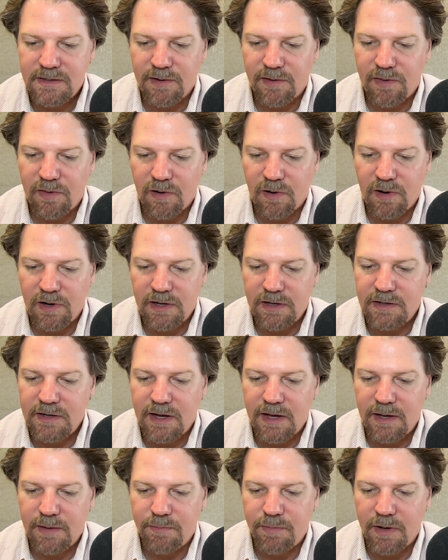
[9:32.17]
a
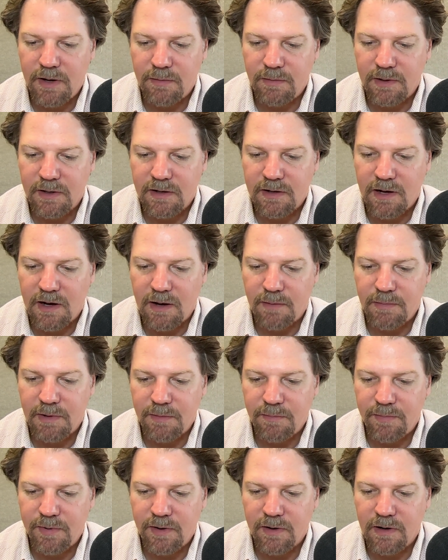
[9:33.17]
30-day public
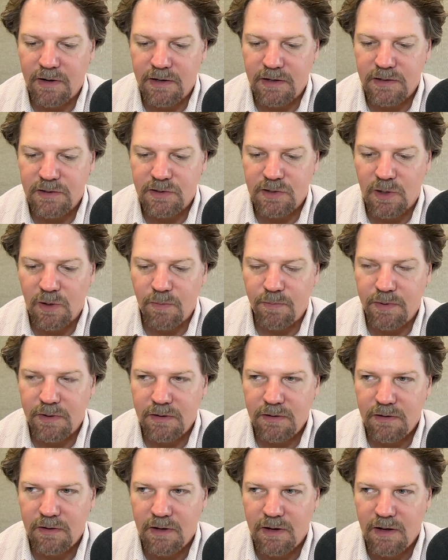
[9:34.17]
comment period is open.